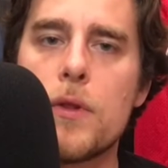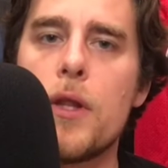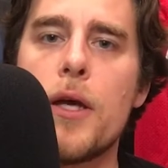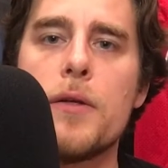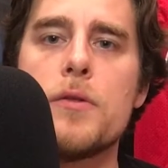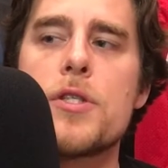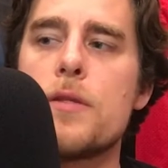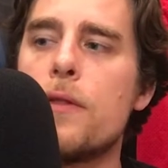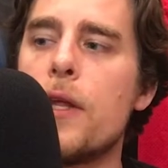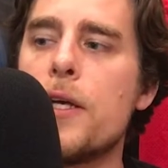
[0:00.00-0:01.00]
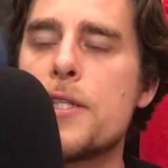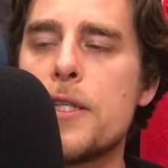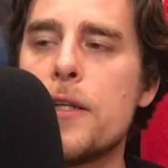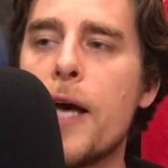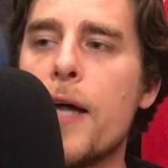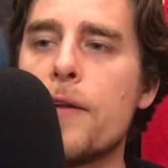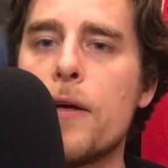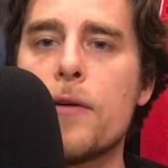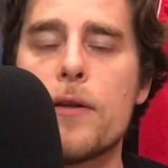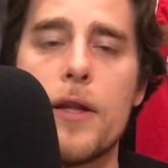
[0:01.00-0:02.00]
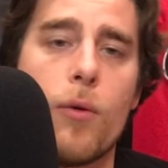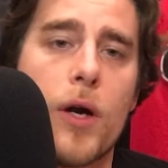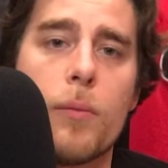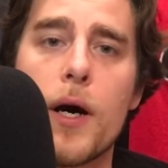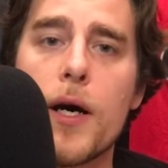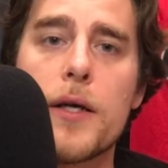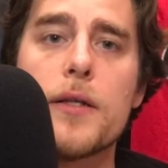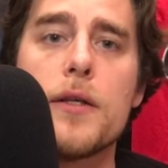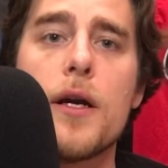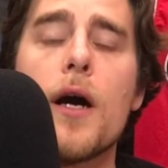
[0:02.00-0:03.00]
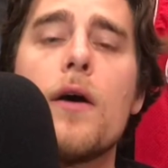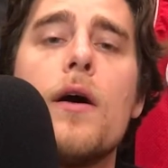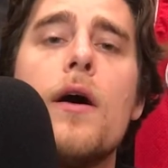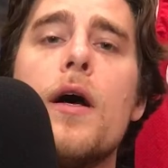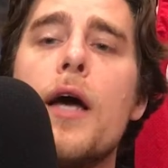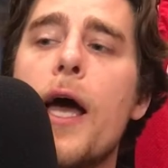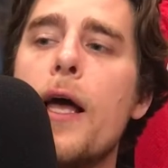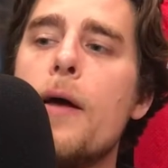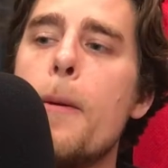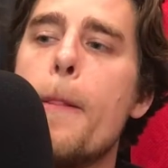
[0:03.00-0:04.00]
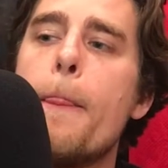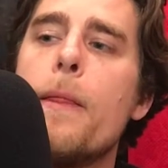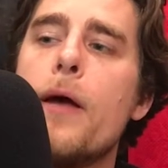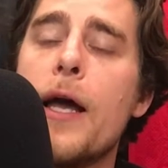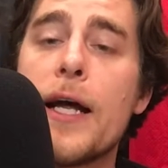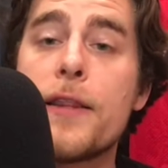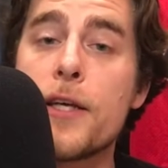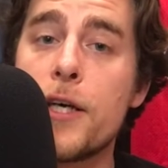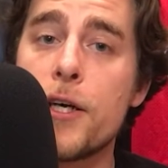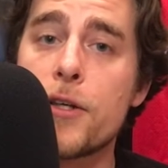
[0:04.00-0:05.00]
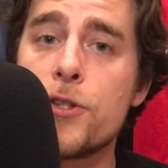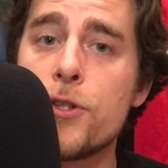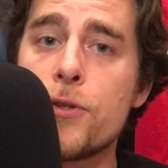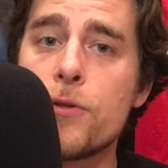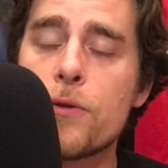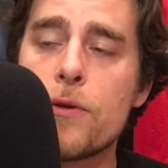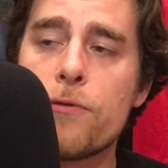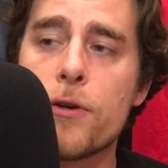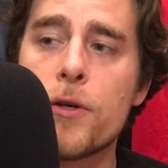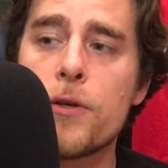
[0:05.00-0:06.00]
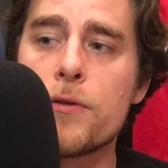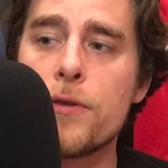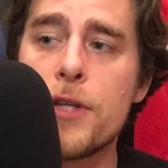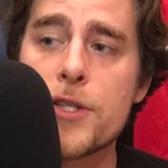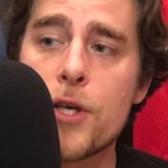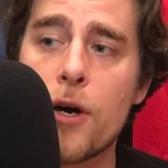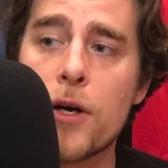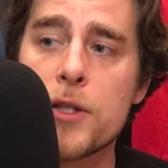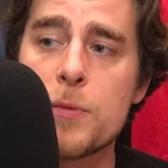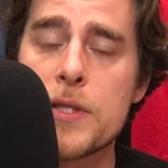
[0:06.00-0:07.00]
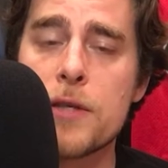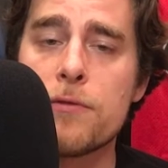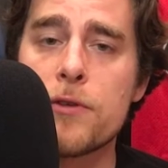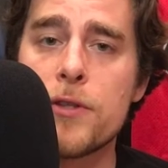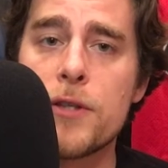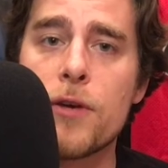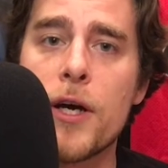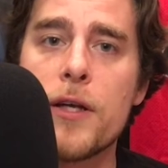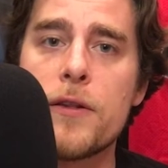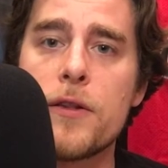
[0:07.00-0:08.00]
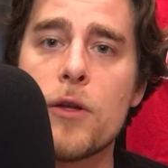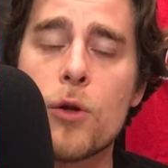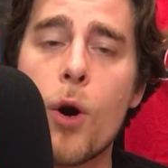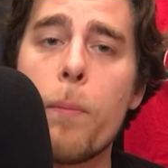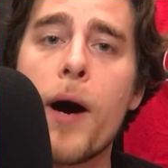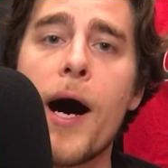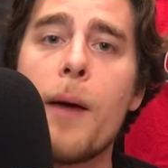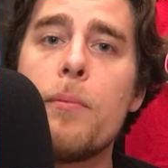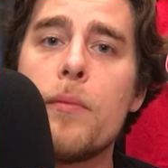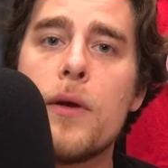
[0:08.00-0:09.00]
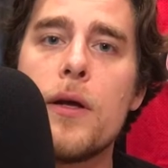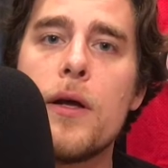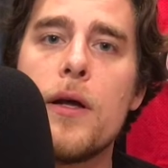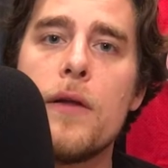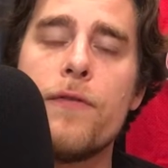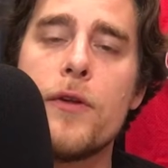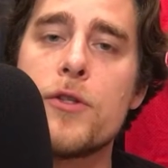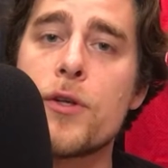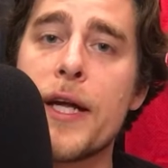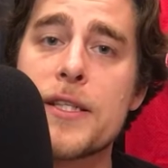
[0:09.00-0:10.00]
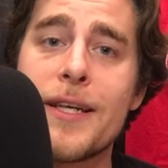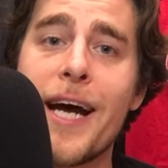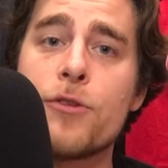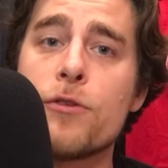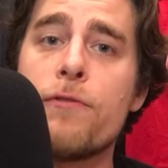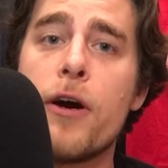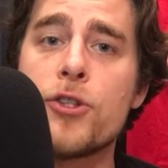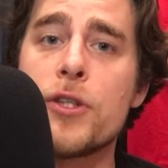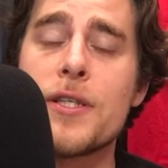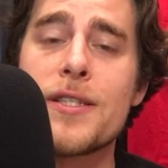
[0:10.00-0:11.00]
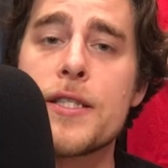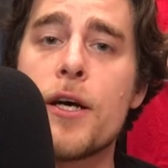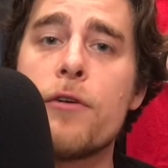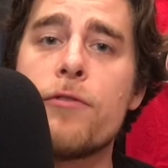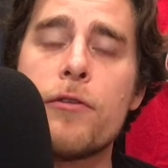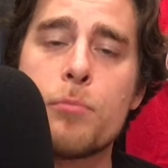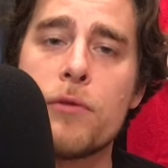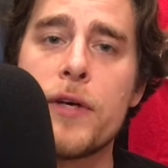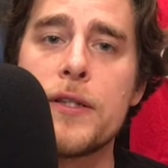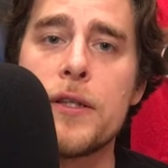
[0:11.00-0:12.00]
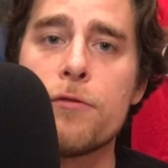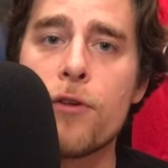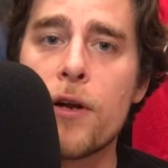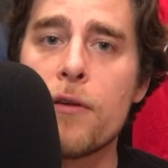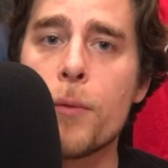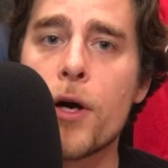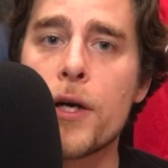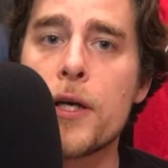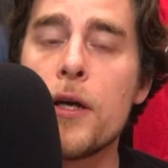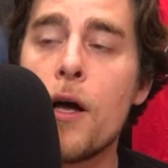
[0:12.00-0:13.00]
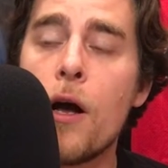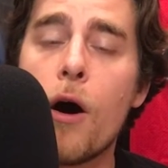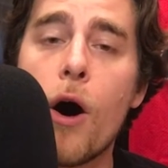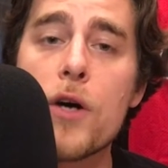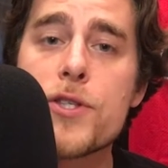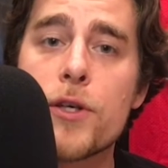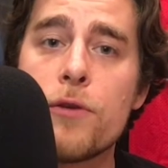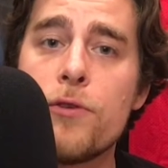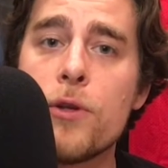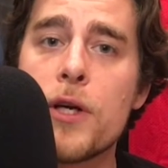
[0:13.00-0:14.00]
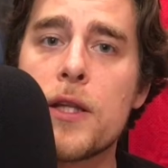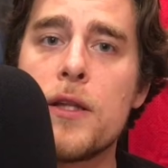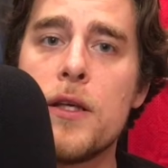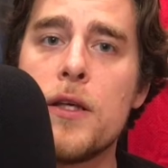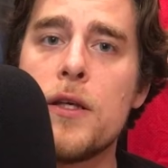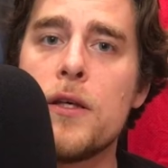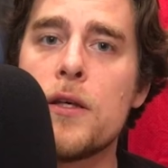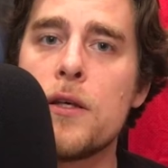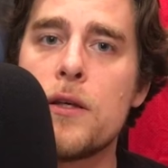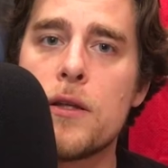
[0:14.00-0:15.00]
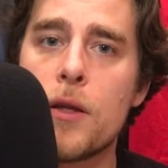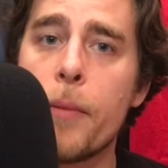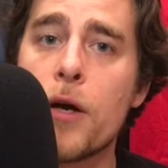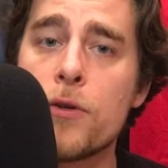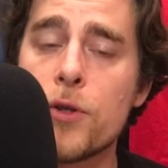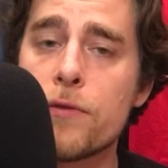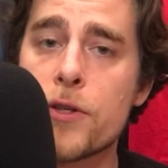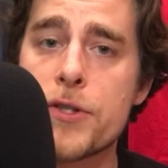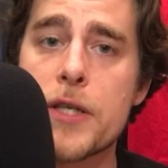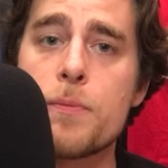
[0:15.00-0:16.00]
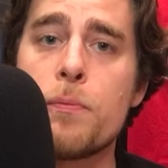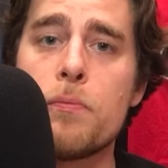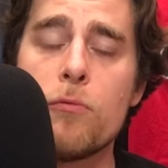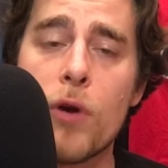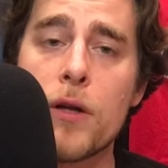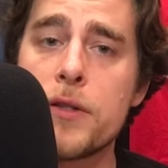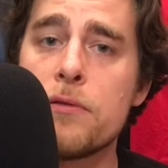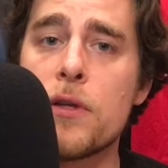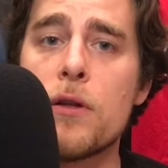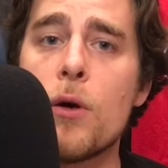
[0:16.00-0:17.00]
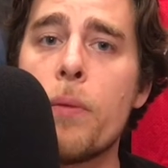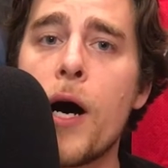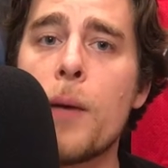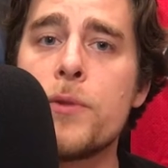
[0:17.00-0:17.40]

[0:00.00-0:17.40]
they they see that and they they want to buy it. You know, absolutely. And I think here too for this card specifically, right? Low pop. So that's a natural function in itself of preventing a flood of the market. Also, if you look at the the metal universe, that's relatively low pop